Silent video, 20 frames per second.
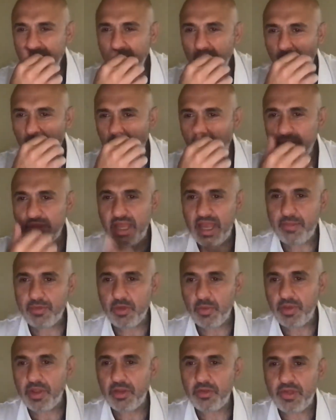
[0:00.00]
One more time
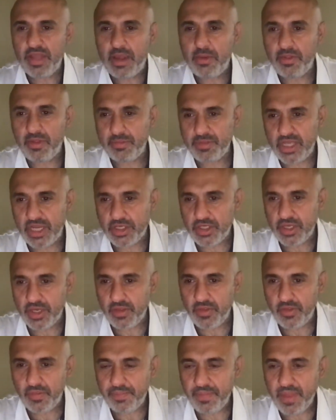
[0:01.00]
so we understand what the objection
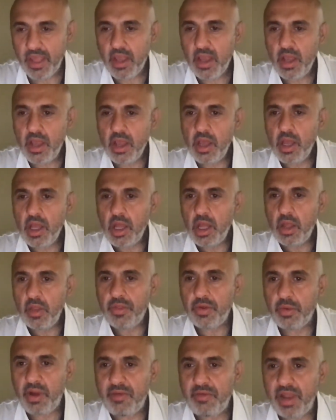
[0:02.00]
is.
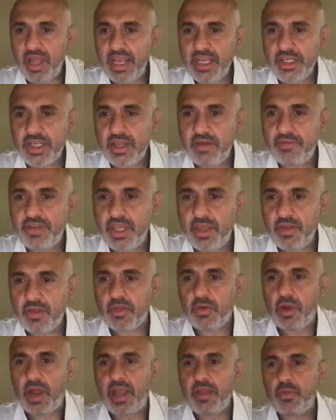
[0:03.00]
The revelation of
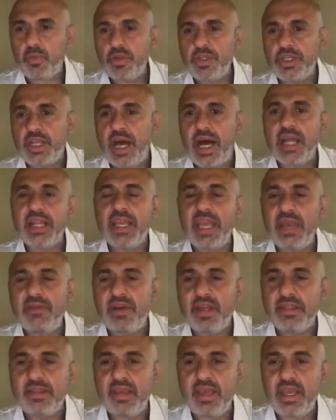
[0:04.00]
Jesus Christ, which God gave
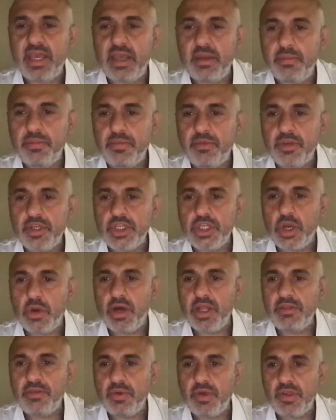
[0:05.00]
unto him to show
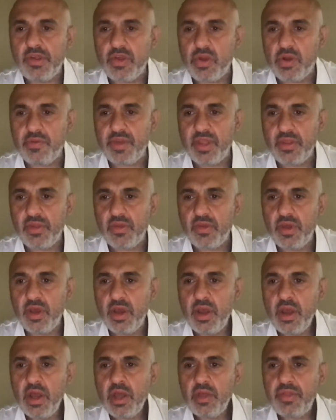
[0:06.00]
unto his servants
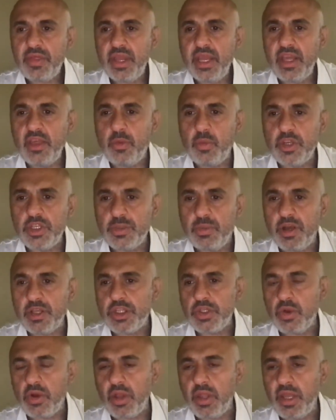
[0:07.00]
things which
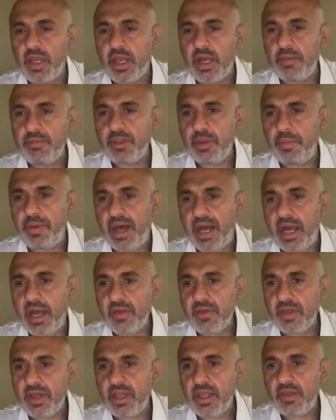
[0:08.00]
must shortly come to
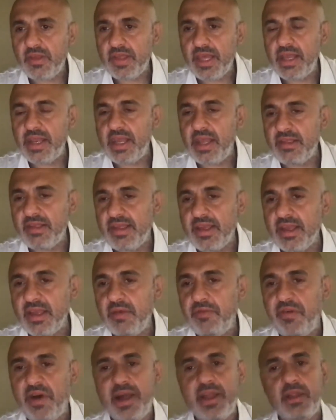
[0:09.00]
pass, and he sent and
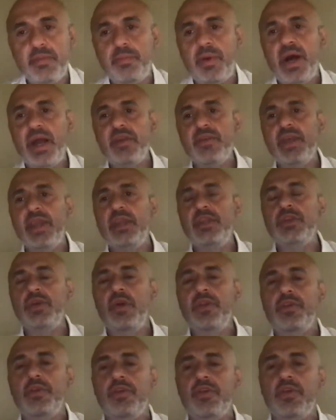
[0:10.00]
signified it by his angel
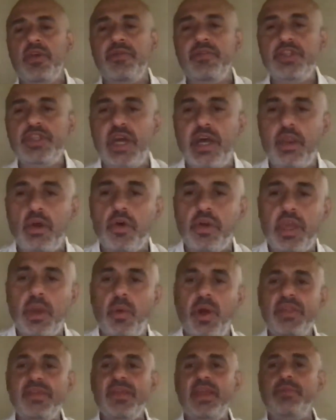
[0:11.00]
unto his servant John. Okay,
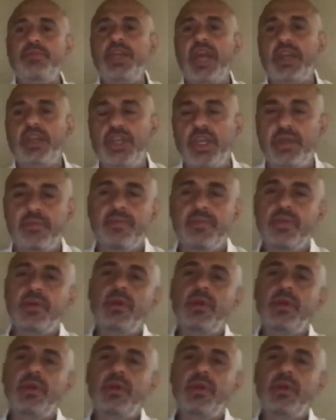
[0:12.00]
what's the objection?